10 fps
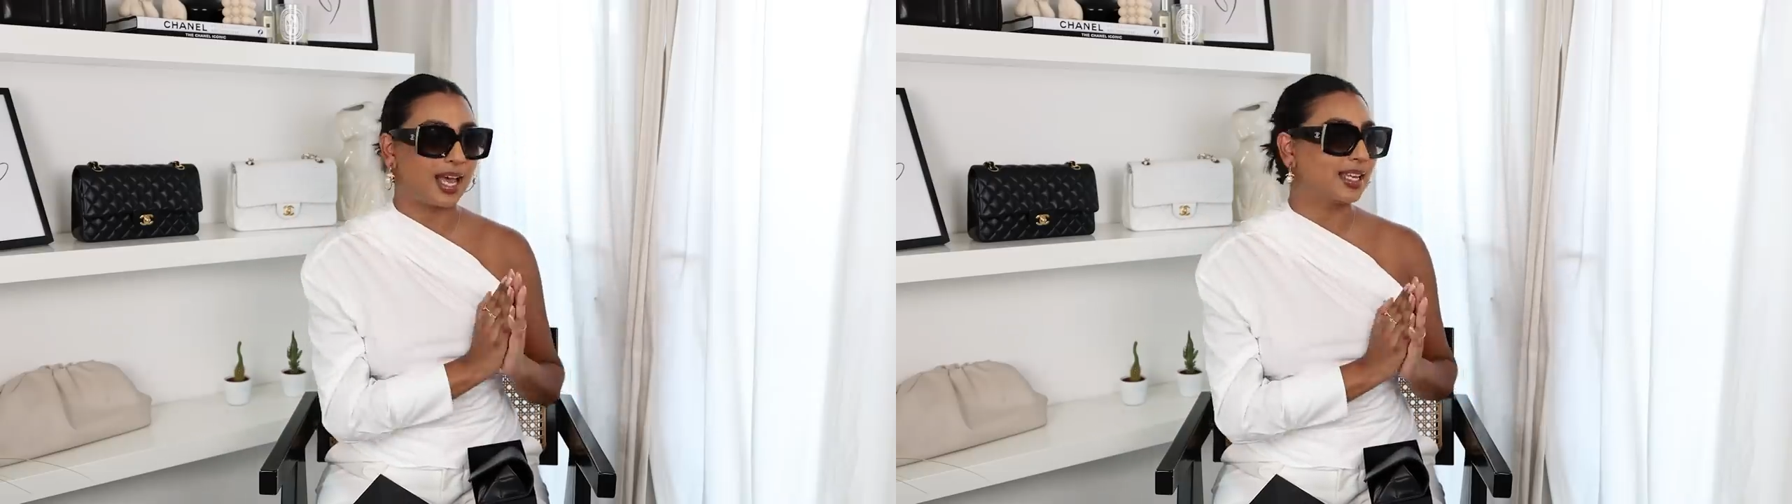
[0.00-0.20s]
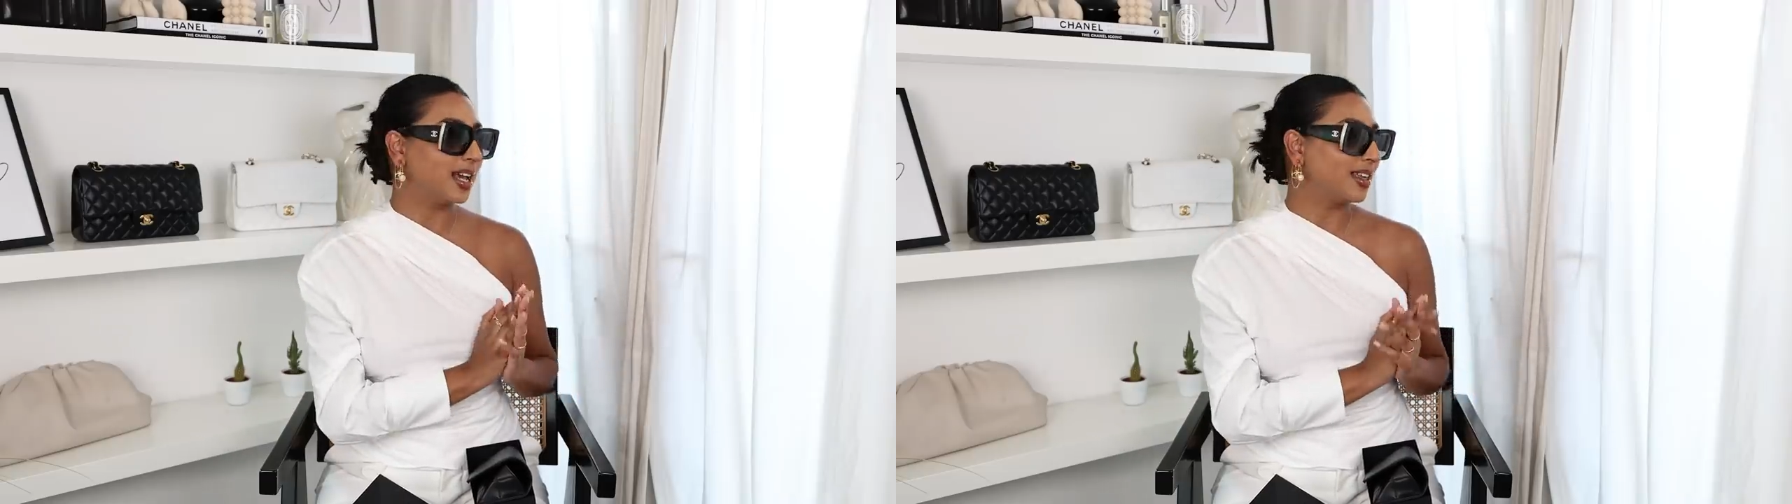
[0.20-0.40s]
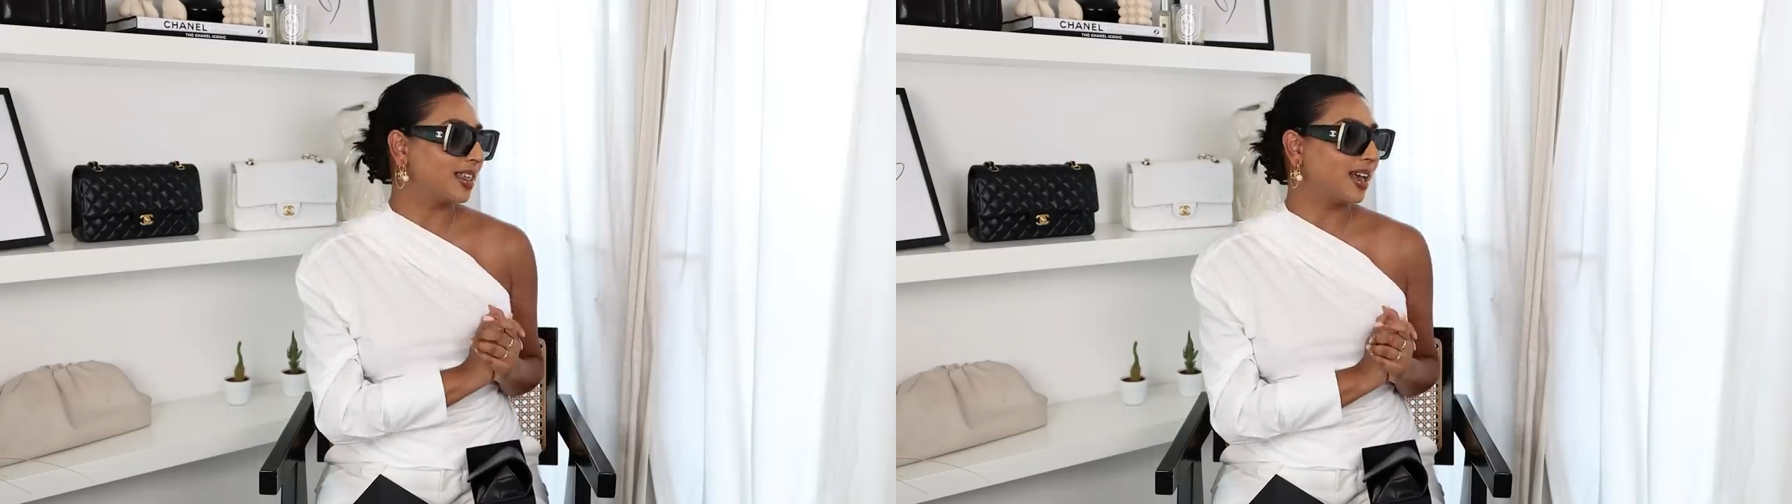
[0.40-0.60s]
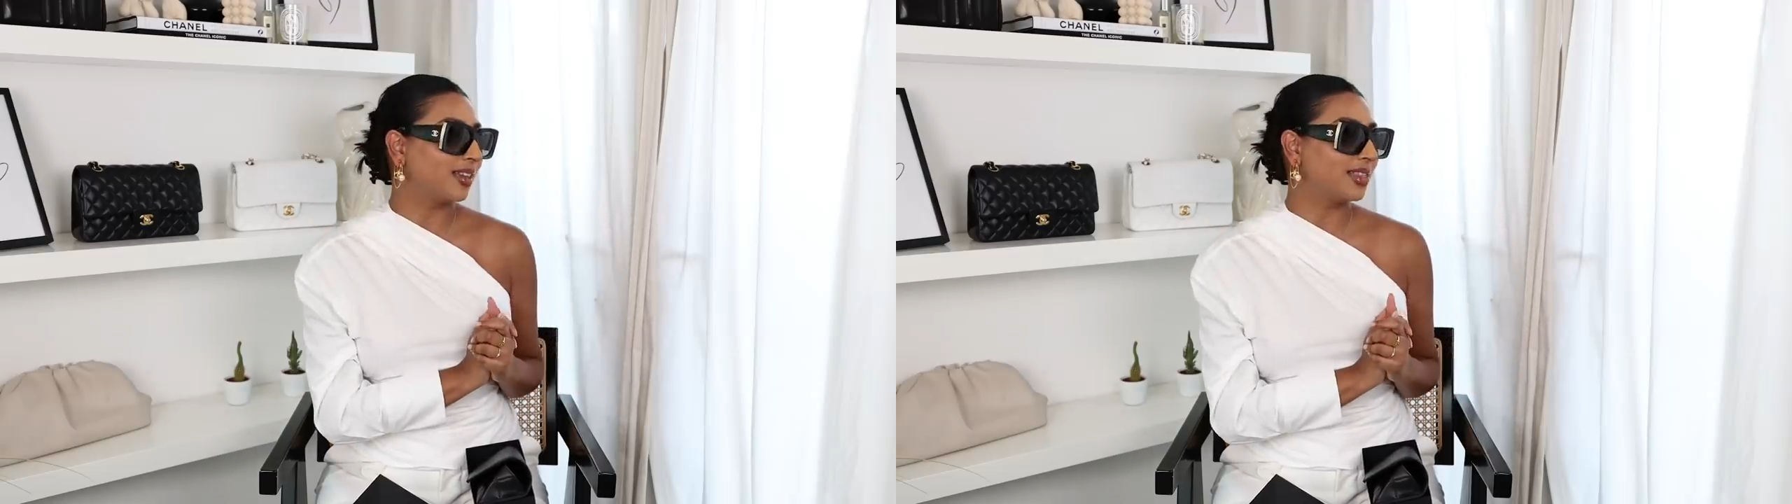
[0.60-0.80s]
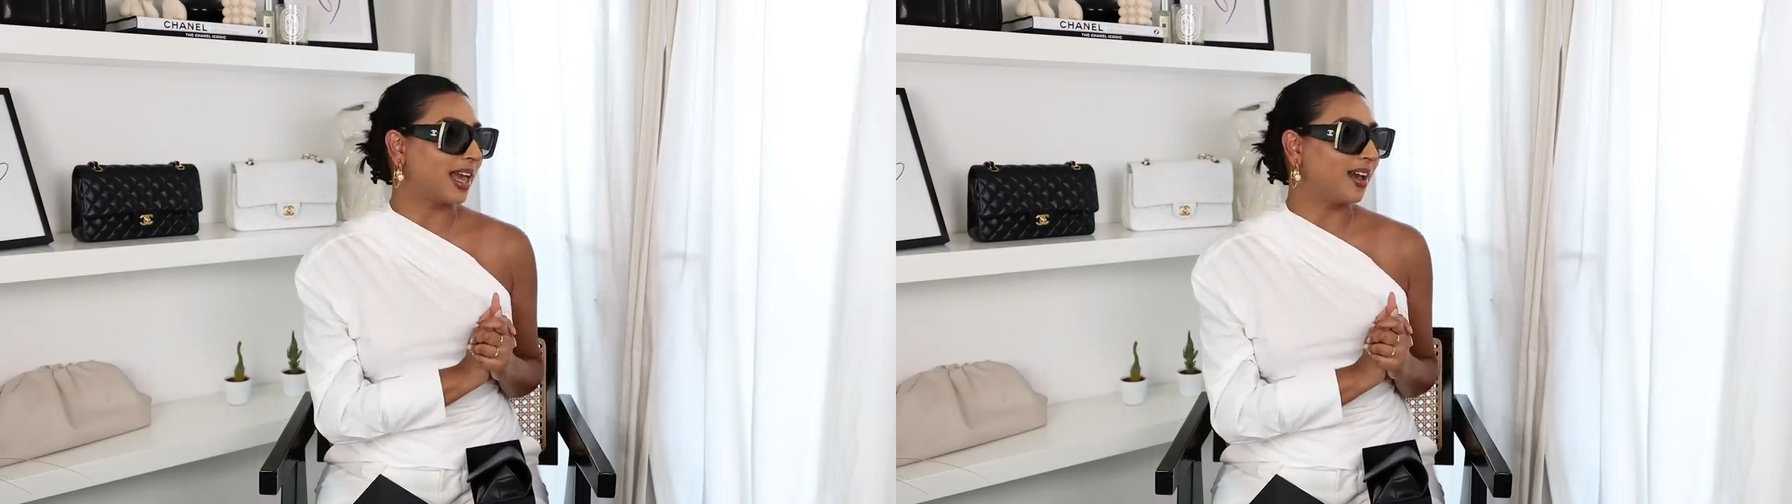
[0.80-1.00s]
and I
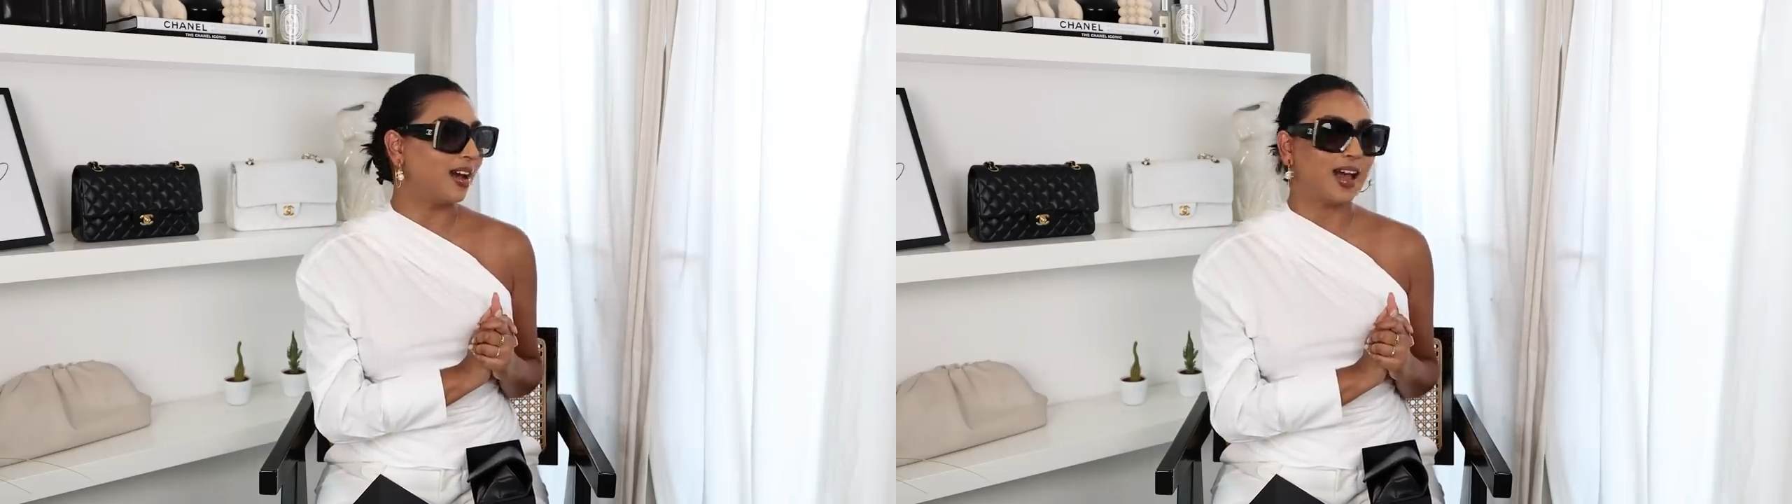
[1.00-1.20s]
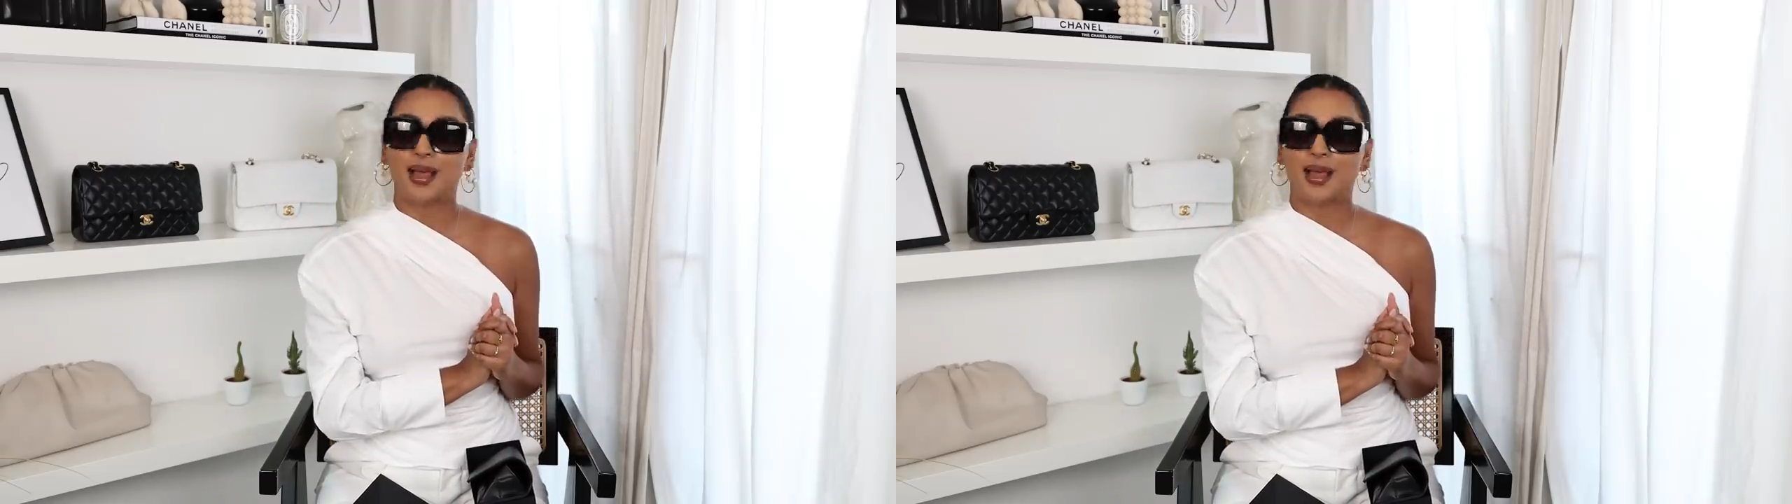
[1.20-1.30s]
think they are